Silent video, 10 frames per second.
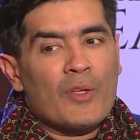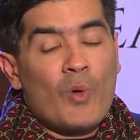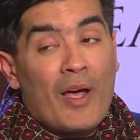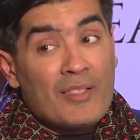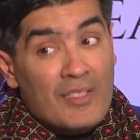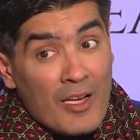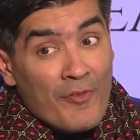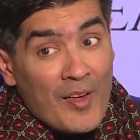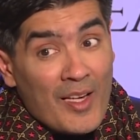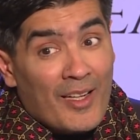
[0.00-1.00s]
do I still
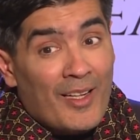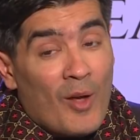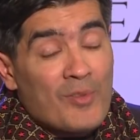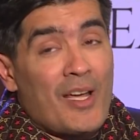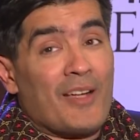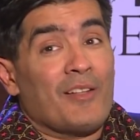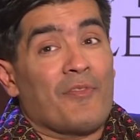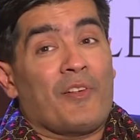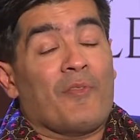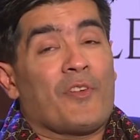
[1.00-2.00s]
feel like an outsider in
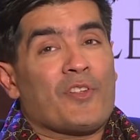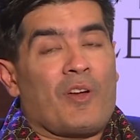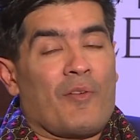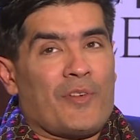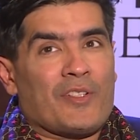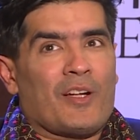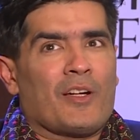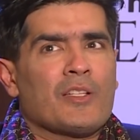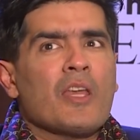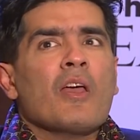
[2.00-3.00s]
the film uh,
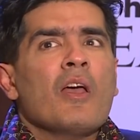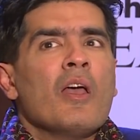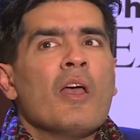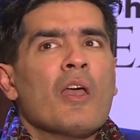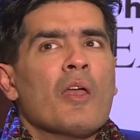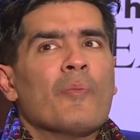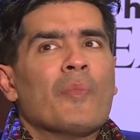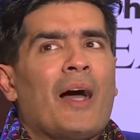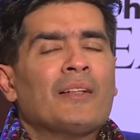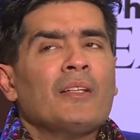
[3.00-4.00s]
fraternity?
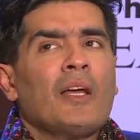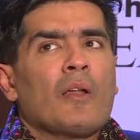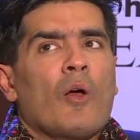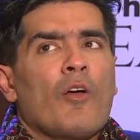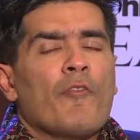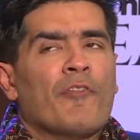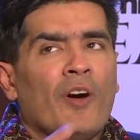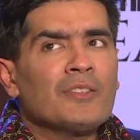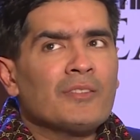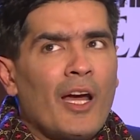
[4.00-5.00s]
I think that
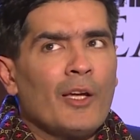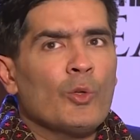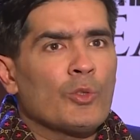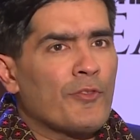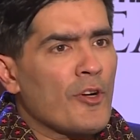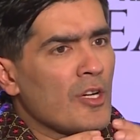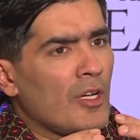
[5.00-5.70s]
first I looked for